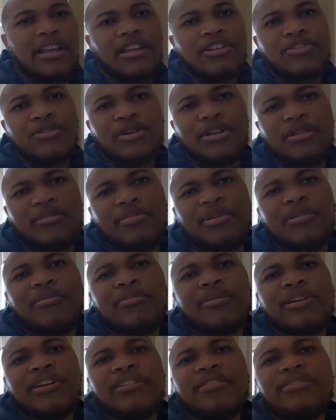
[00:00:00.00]
like toilet
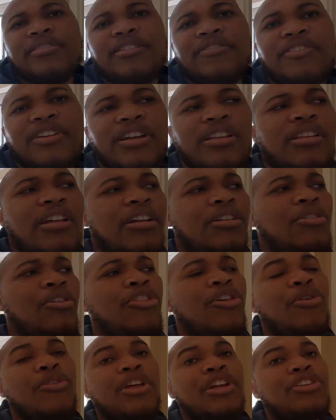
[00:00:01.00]
paper and stuff like that.
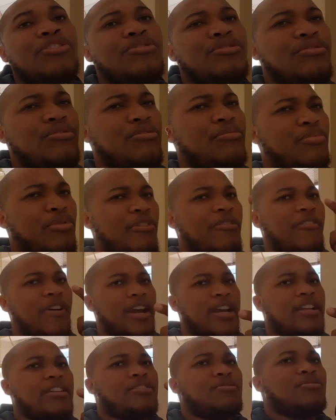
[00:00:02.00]
Although they do
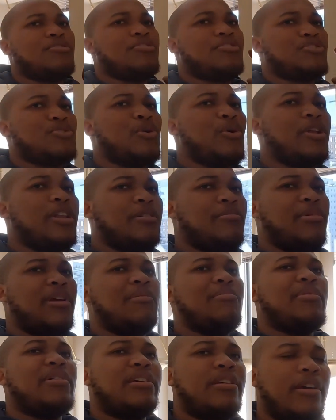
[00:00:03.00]
provide us with toilet
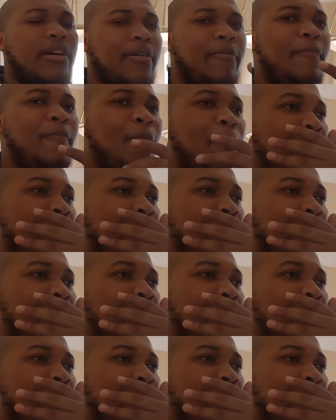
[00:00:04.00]
paper here.